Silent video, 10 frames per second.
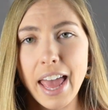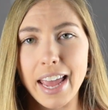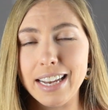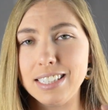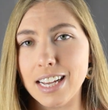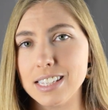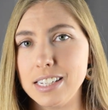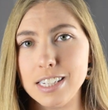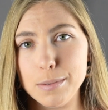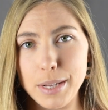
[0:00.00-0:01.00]
It does
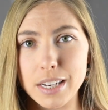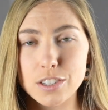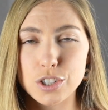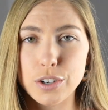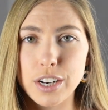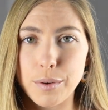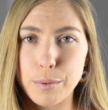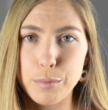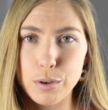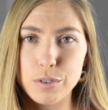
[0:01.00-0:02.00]
need to be inserted and
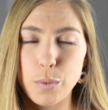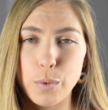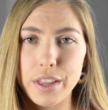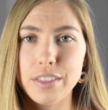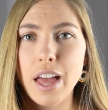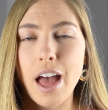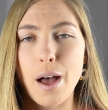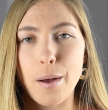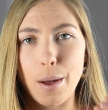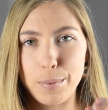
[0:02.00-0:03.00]
removed with
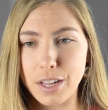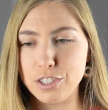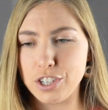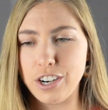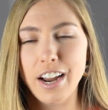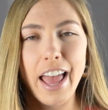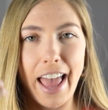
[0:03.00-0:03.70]
a plunger.